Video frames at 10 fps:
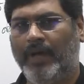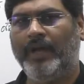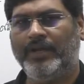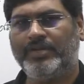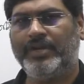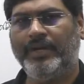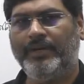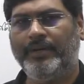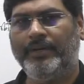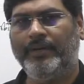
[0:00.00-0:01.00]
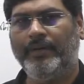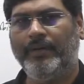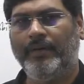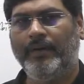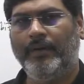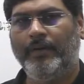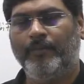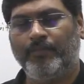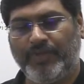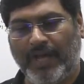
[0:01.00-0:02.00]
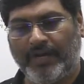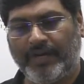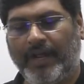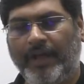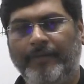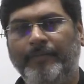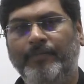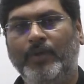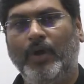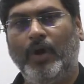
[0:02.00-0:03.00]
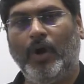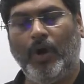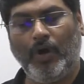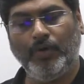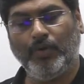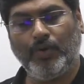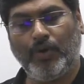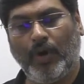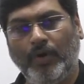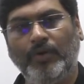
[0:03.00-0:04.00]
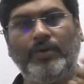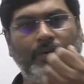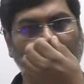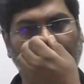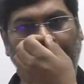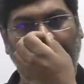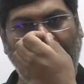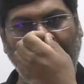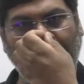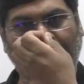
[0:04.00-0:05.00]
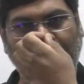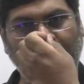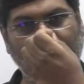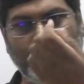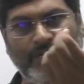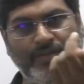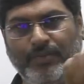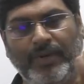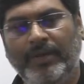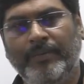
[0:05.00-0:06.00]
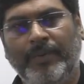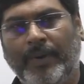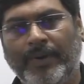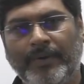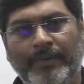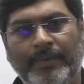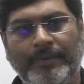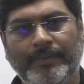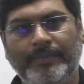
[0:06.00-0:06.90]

Understand? That time how you count pi electrons, that is very important one.